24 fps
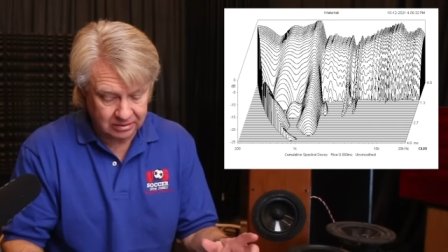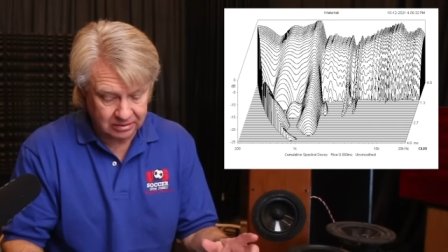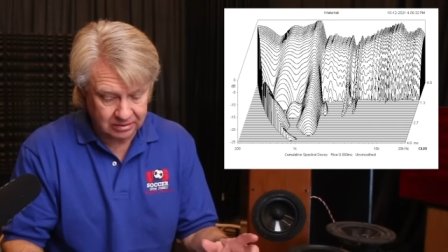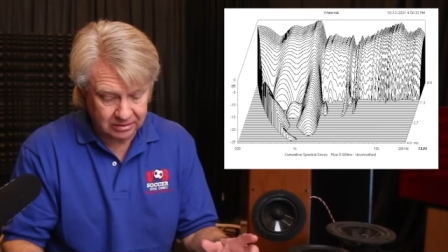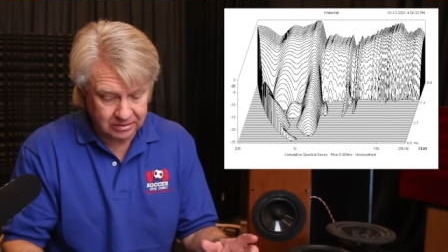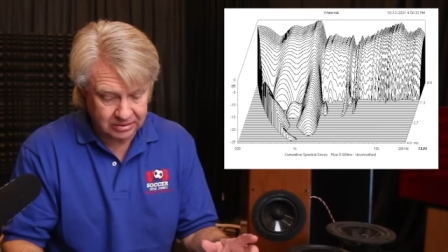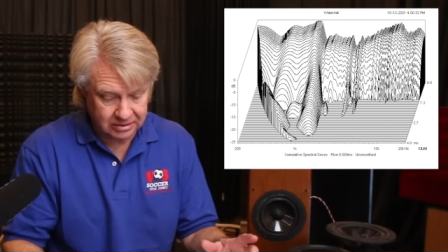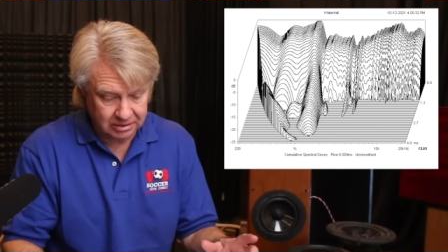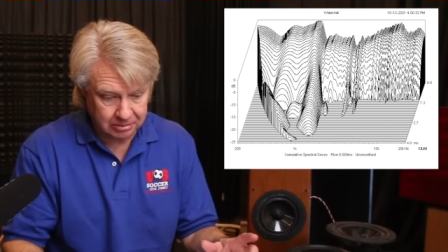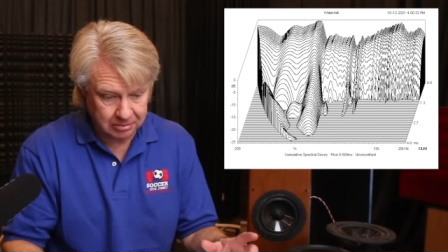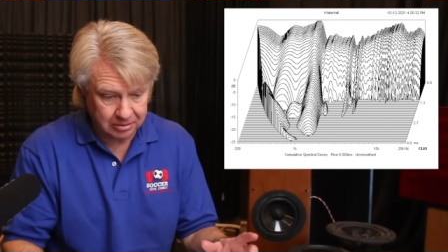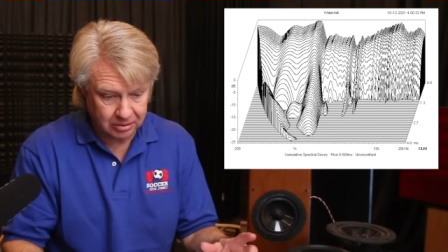
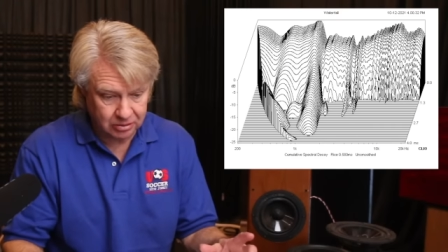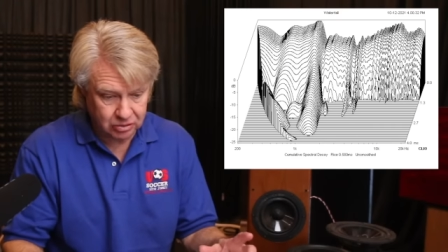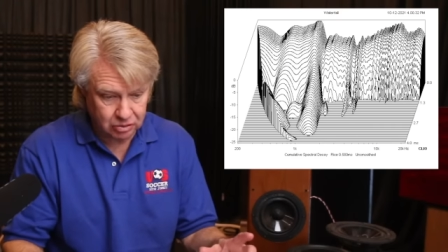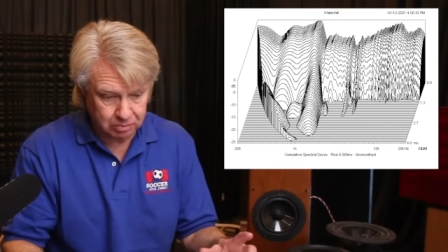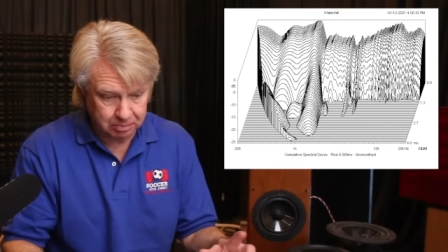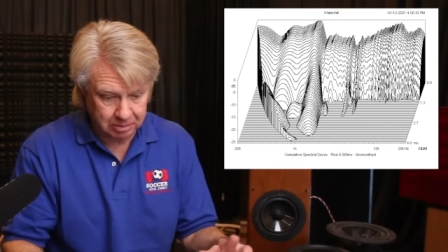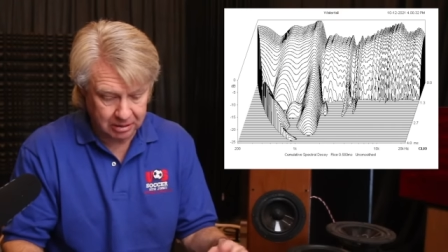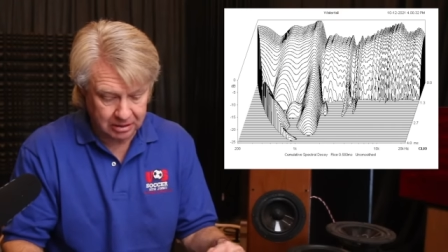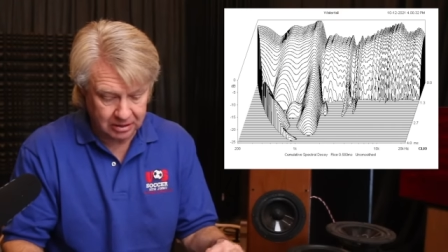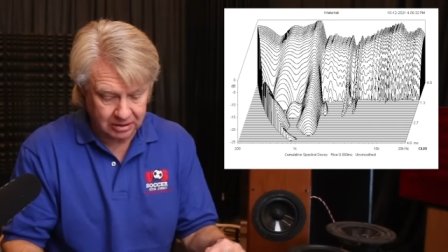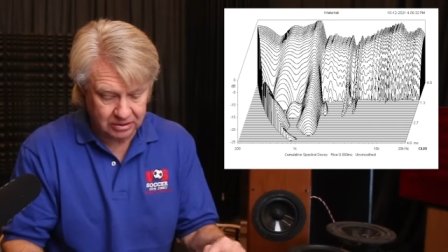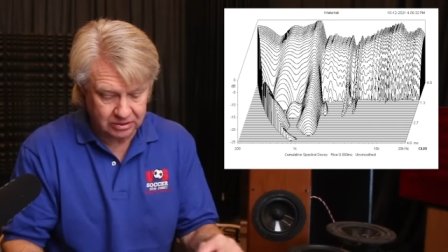some of those
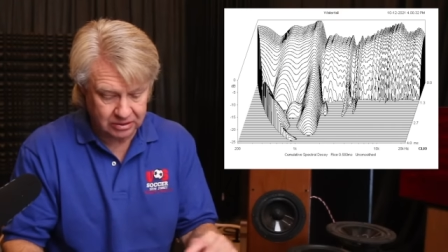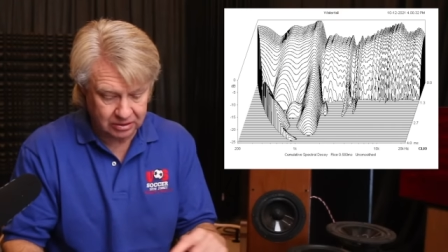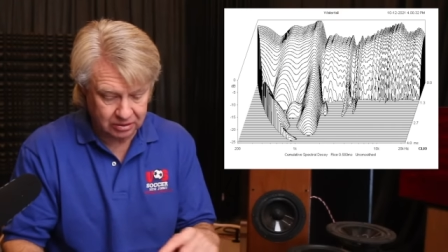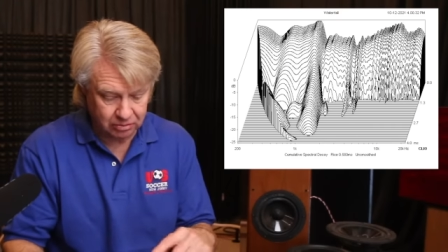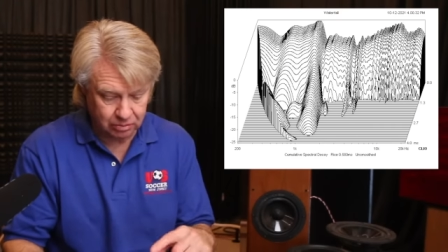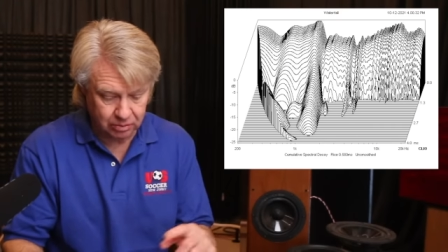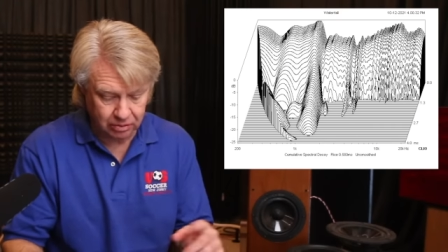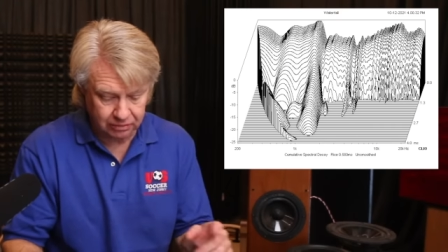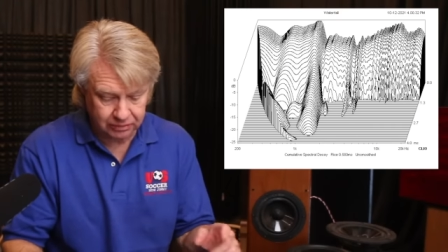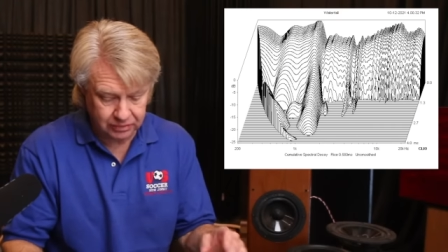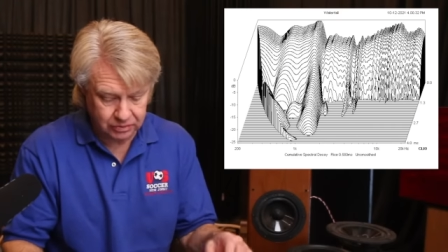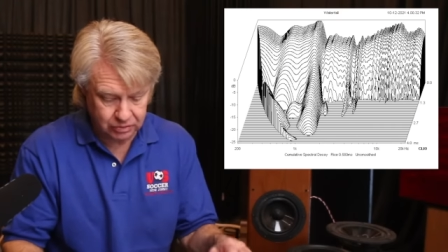peaks in the
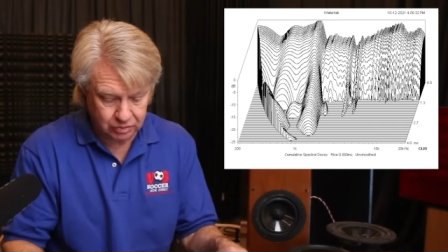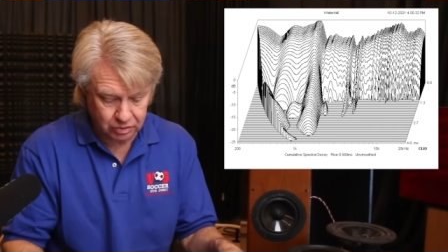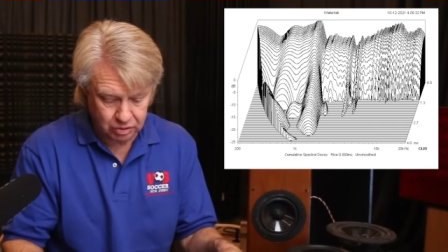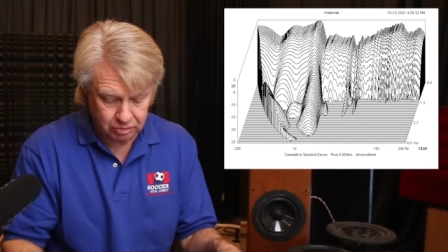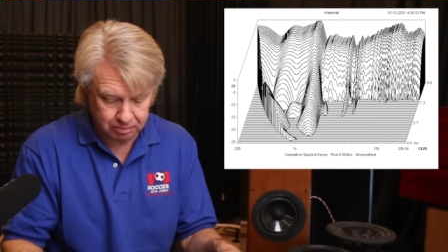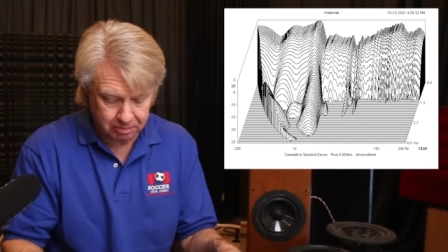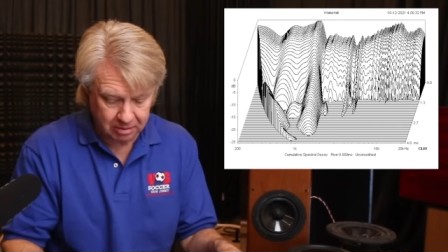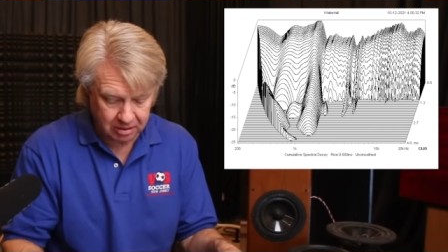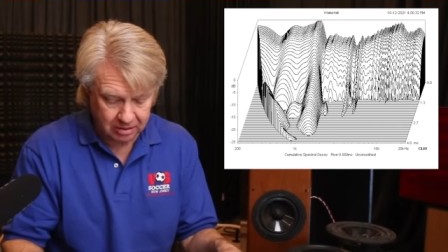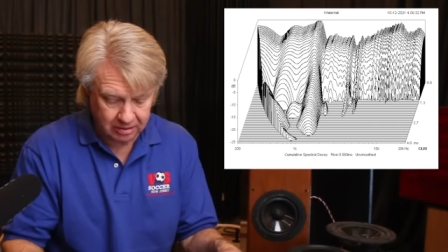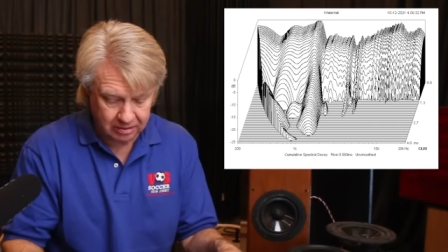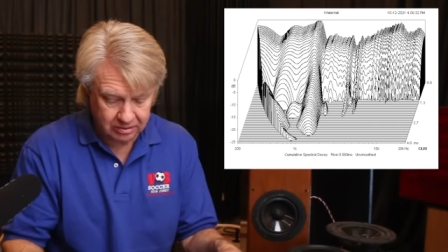woofer's
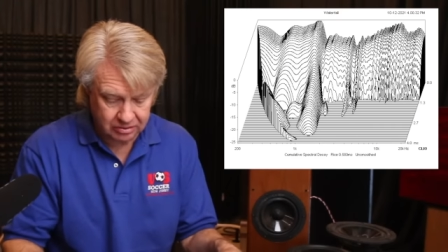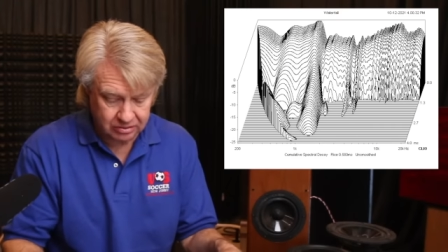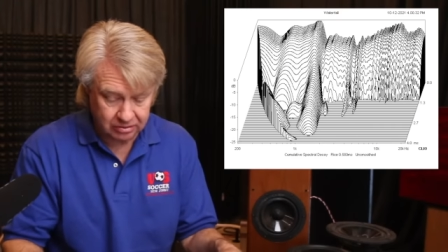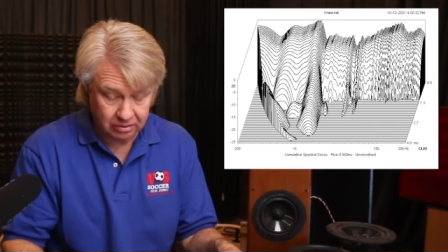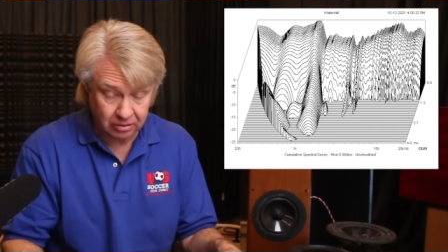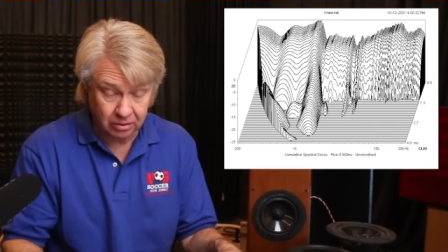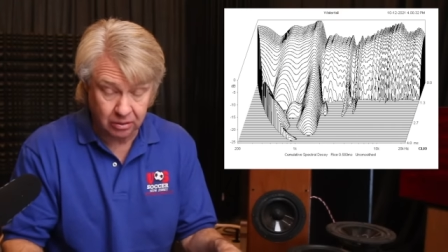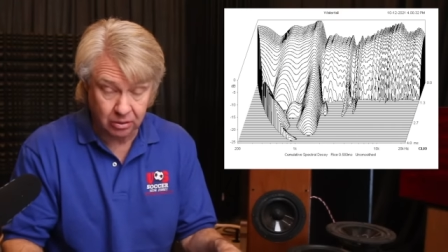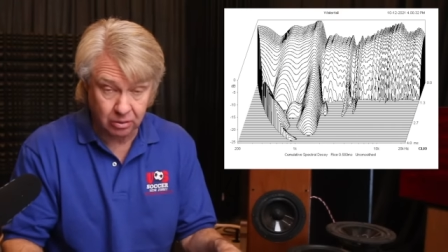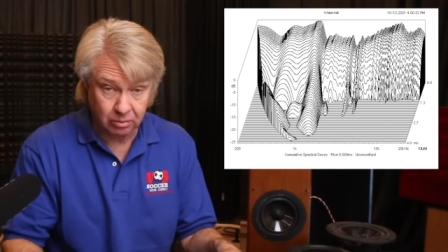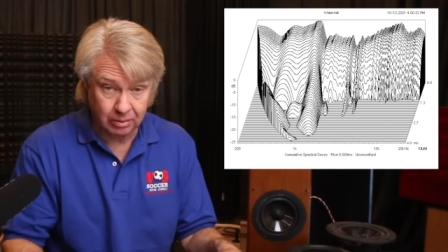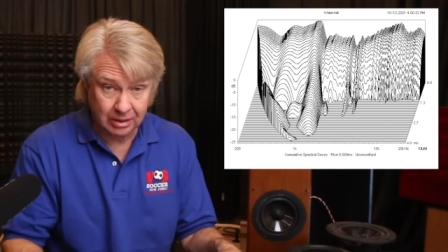response are
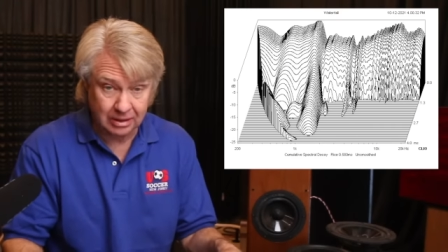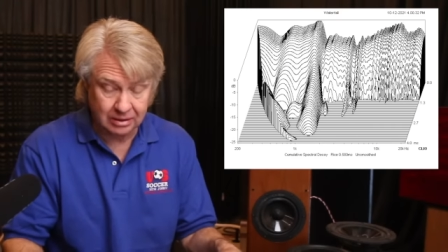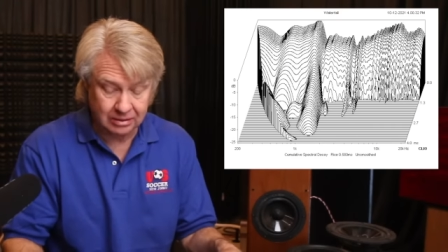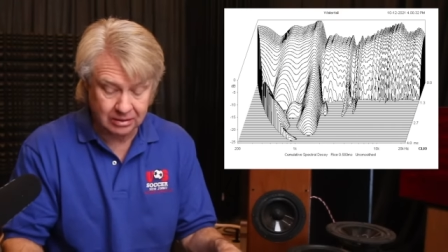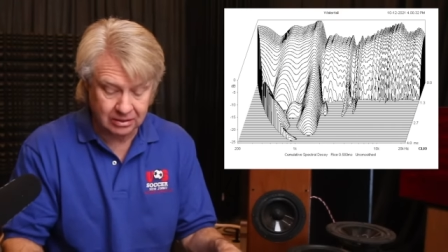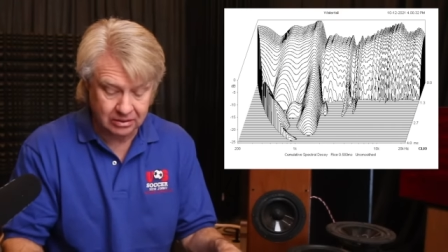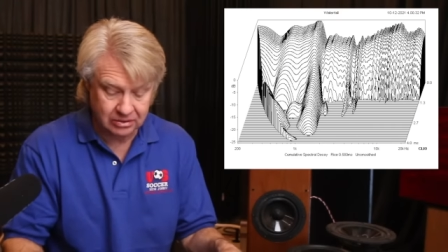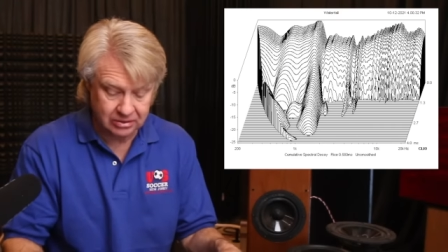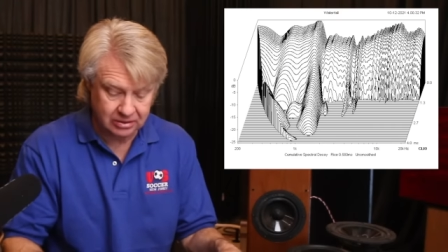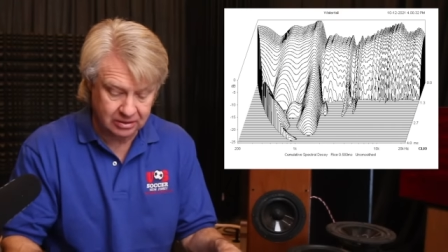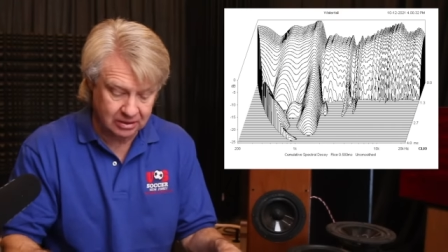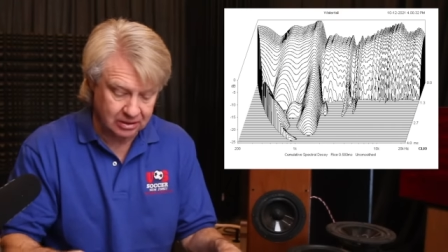horrendous,